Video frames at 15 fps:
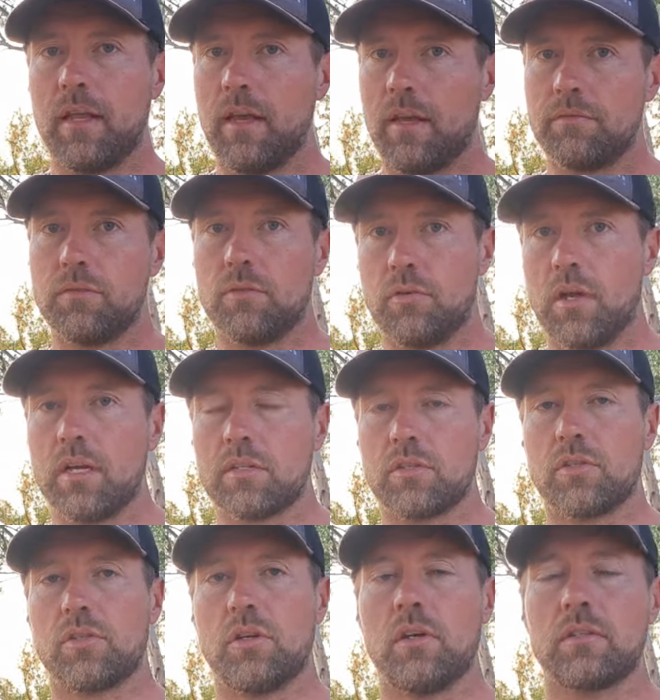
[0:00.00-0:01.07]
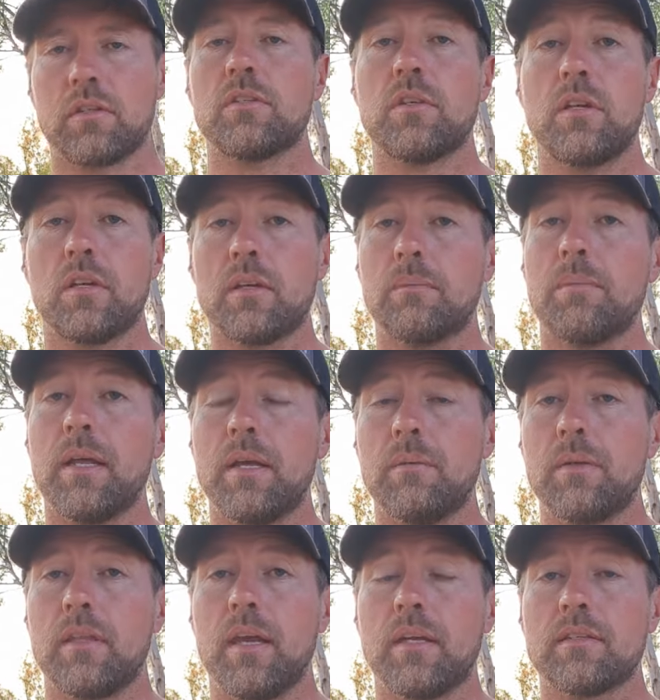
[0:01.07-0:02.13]
I have to rush a shot. So you can play
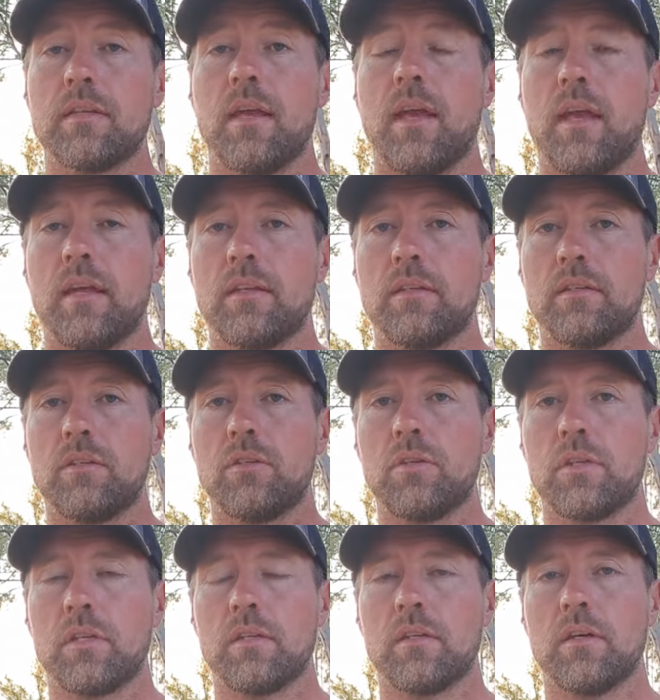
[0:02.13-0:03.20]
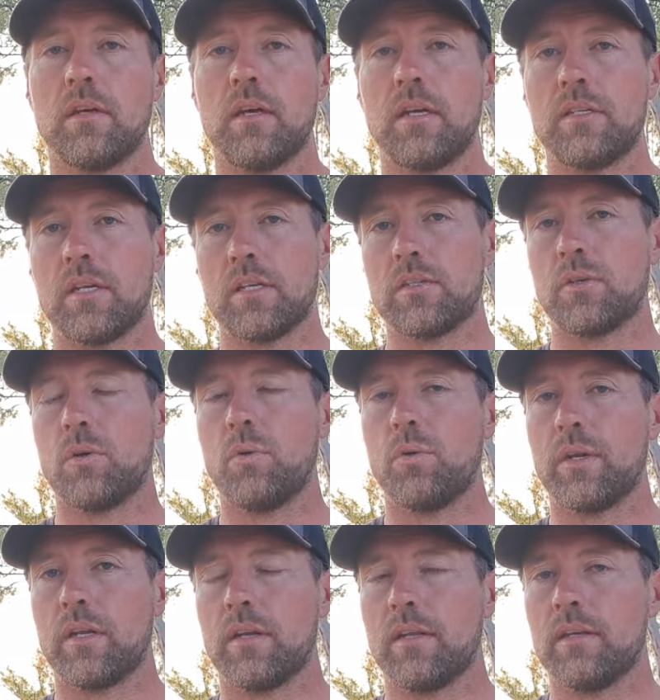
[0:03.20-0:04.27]
with that and you can adjust
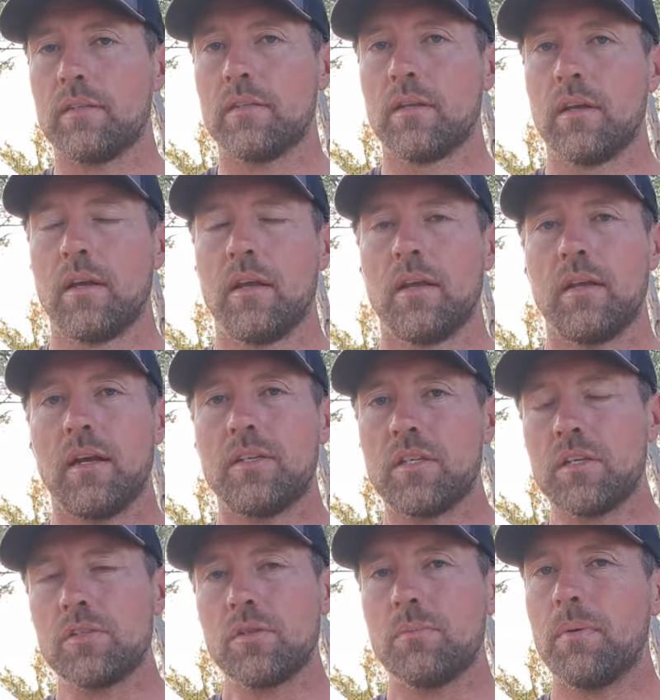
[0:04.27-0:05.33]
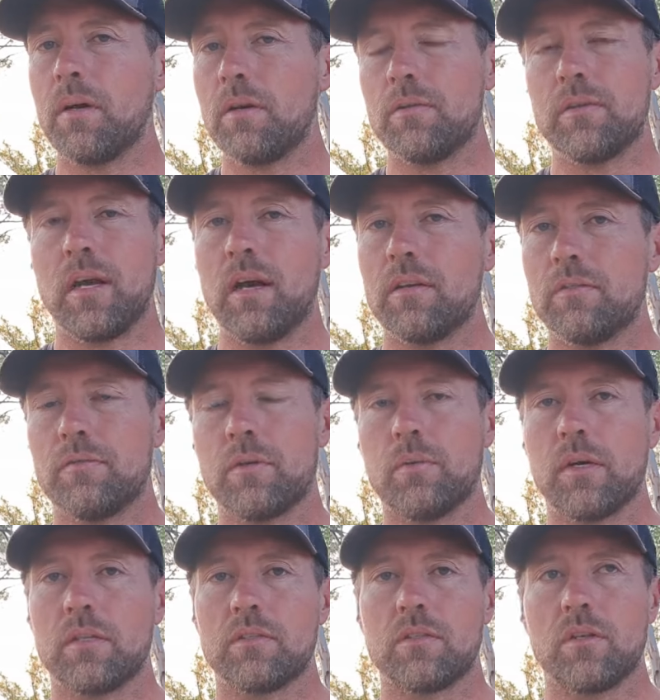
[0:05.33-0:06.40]
accordingly and adjust your bow down if you
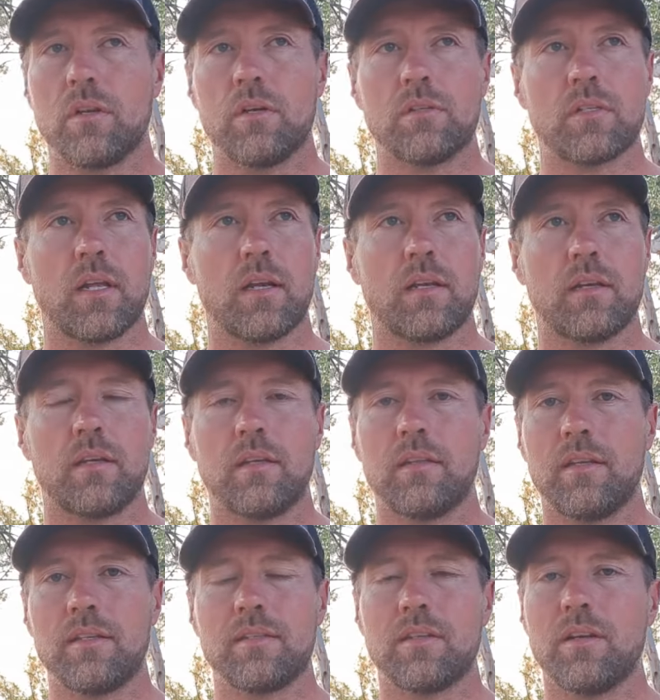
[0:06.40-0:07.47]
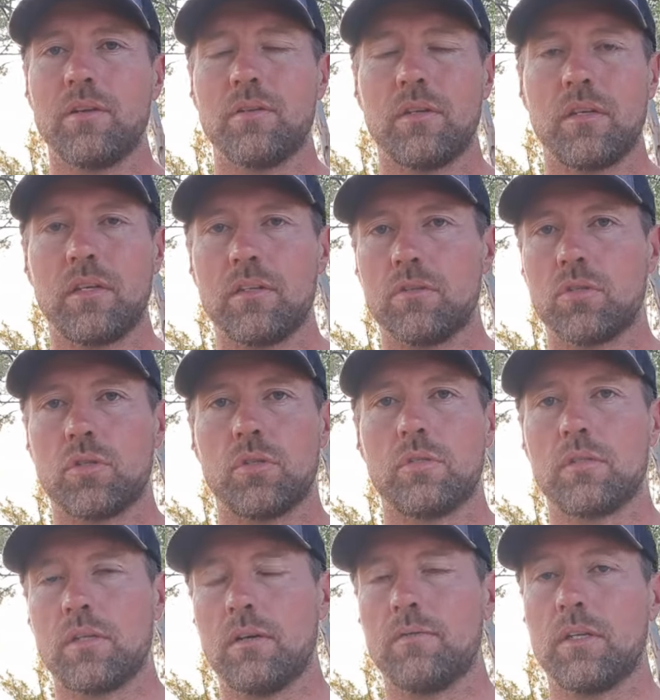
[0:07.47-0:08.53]
want. You know, it's like there's no need to shoot
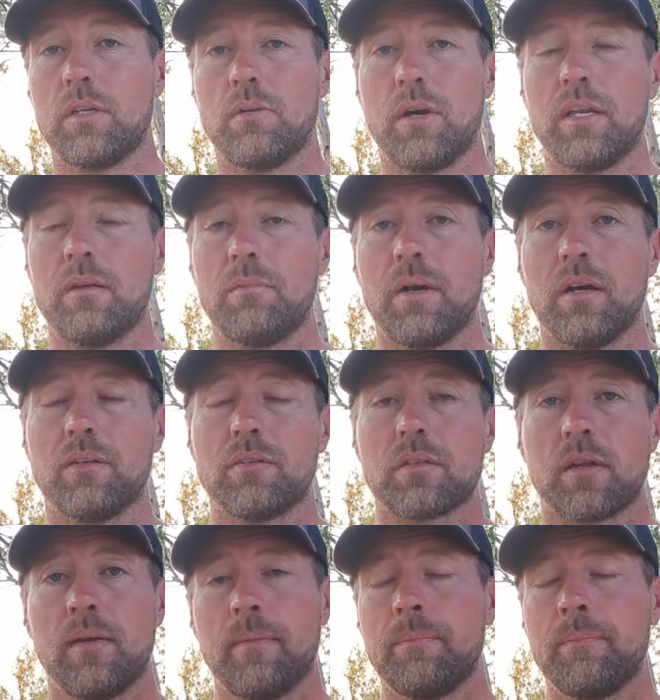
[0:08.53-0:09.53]
70 or 80 pounds.